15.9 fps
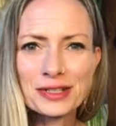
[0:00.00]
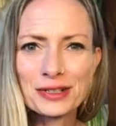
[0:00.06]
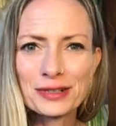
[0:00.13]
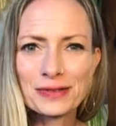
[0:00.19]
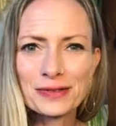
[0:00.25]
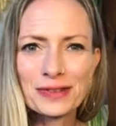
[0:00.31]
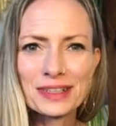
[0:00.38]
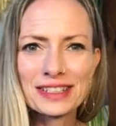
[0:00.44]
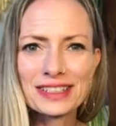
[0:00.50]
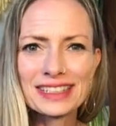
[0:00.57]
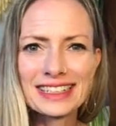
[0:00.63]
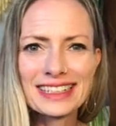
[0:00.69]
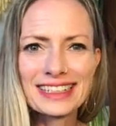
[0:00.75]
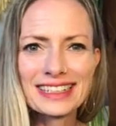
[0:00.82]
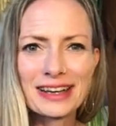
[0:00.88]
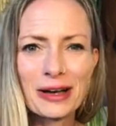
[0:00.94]
Are you
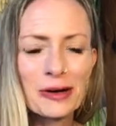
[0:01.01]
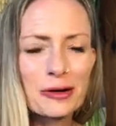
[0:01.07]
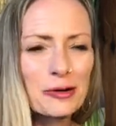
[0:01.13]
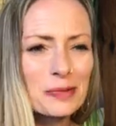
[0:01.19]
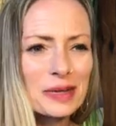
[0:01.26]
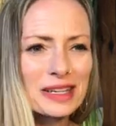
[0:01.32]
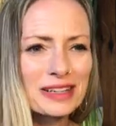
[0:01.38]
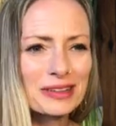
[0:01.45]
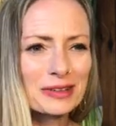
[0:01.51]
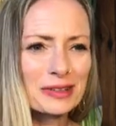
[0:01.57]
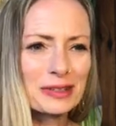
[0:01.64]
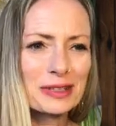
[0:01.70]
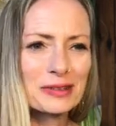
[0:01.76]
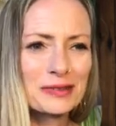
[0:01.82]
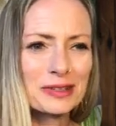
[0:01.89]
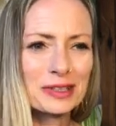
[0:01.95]
feeling open? Are
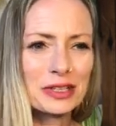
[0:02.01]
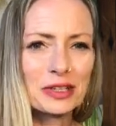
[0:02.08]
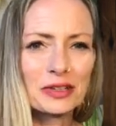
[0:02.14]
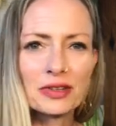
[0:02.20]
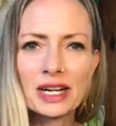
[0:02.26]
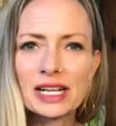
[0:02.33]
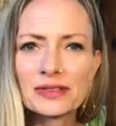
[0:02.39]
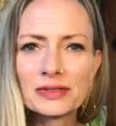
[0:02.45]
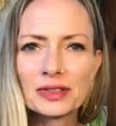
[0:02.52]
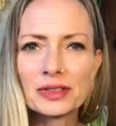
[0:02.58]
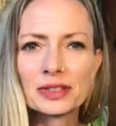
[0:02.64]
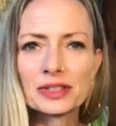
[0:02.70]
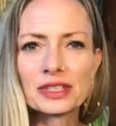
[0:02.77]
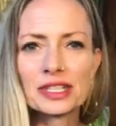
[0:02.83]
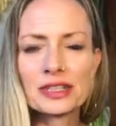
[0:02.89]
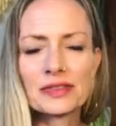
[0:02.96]
you feeling
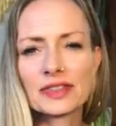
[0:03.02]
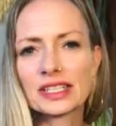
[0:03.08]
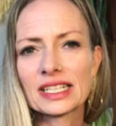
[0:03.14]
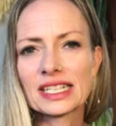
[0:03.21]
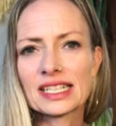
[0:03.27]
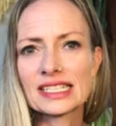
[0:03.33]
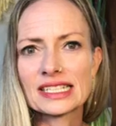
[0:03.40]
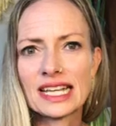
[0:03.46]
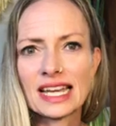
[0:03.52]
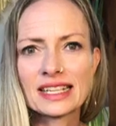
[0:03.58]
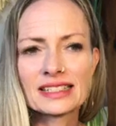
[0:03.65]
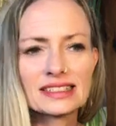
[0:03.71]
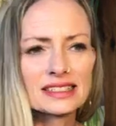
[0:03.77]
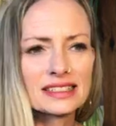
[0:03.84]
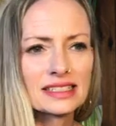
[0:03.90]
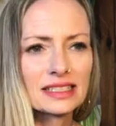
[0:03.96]
grateful? Are you feeling
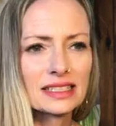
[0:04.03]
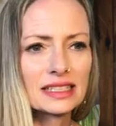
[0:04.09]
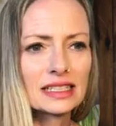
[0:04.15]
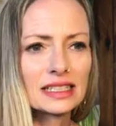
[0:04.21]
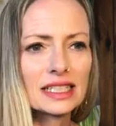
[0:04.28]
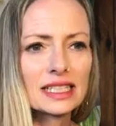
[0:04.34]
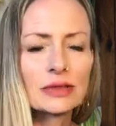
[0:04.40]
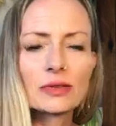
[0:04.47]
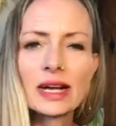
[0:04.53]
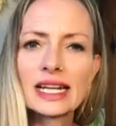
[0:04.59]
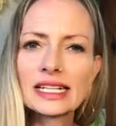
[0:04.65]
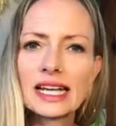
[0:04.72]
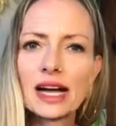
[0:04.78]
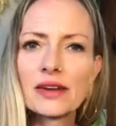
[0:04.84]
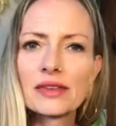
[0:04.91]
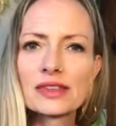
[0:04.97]
content? Like right
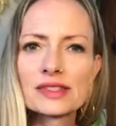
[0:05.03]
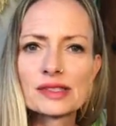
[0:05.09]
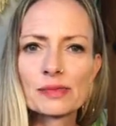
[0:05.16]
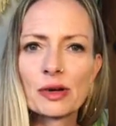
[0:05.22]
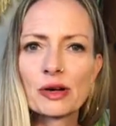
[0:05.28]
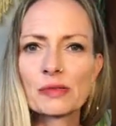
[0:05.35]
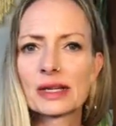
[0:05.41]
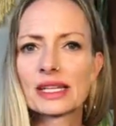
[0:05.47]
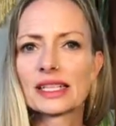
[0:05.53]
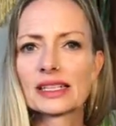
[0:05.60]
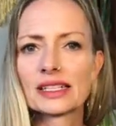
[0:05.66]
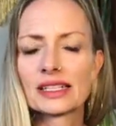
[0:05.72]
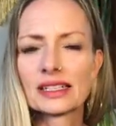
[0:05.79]
now in this moment.